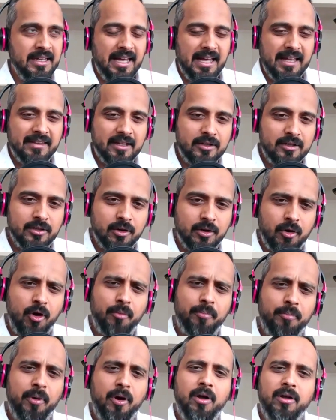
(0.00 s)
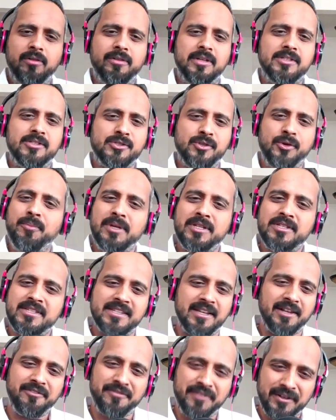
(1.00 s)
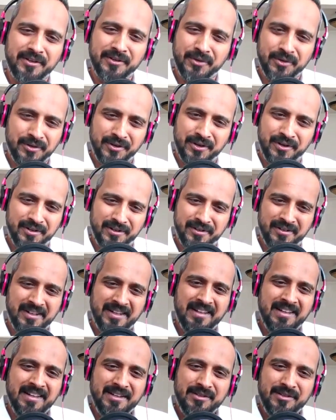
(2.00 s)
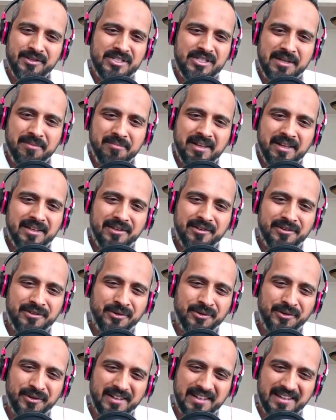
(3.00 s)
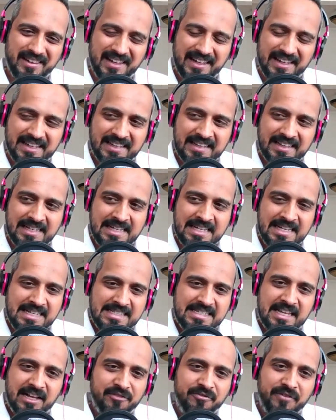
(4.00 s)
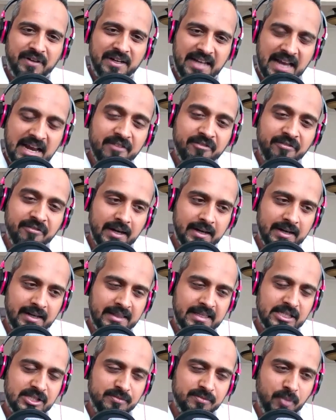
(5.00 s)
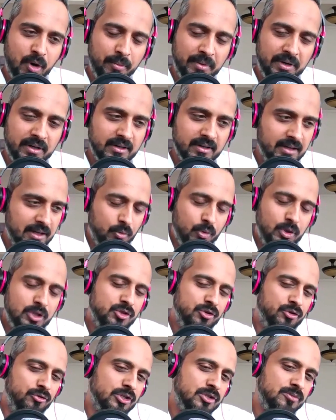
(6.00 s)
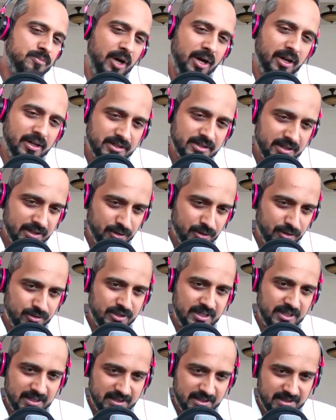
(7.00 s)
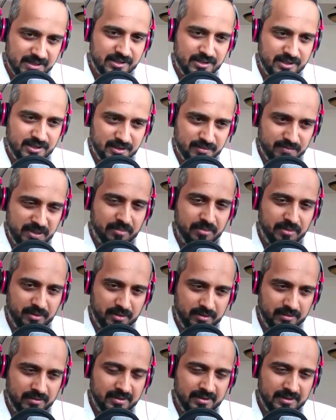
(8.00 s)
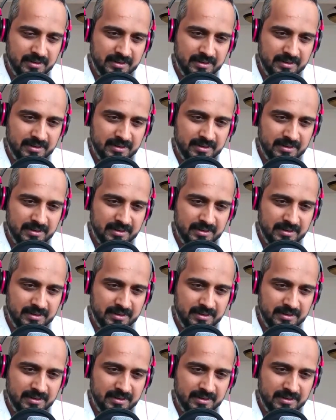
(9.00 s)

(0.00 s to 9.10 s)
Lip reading: and they'll go, "Oh, Paul, there's so much selfing going on. You seem like you're totally like self-identified in this moment." Like, what's your response in those cases to people?